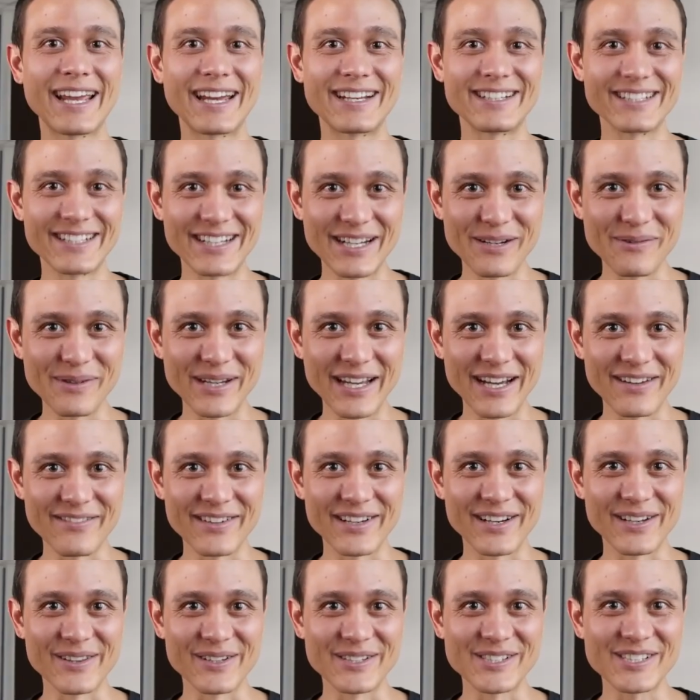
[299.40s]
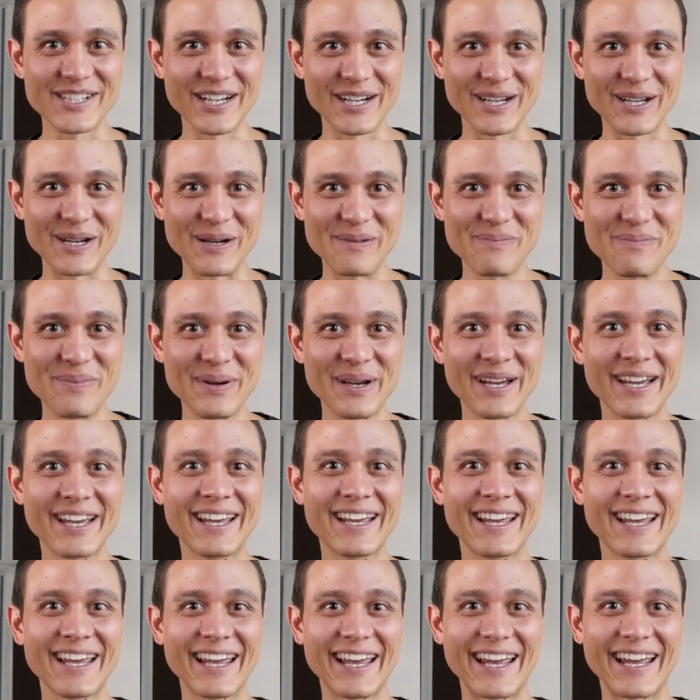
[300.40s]
today we have another checkup,
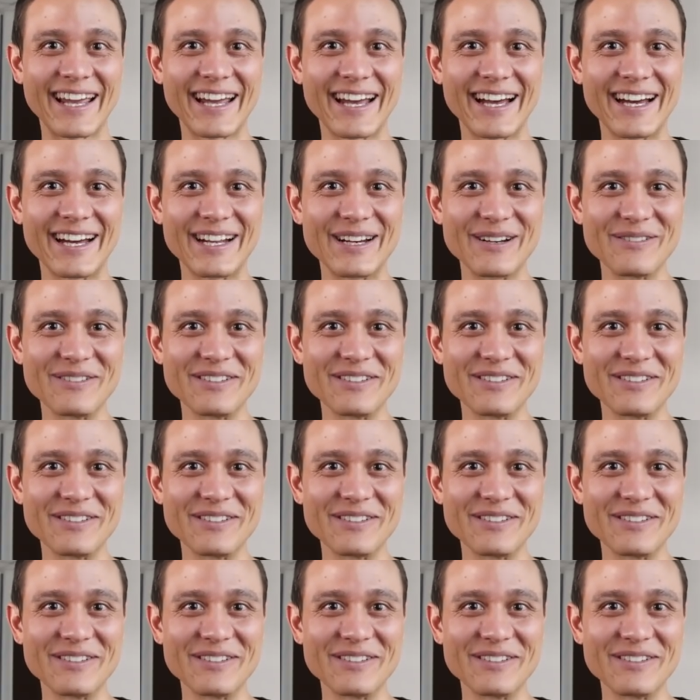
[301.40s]
and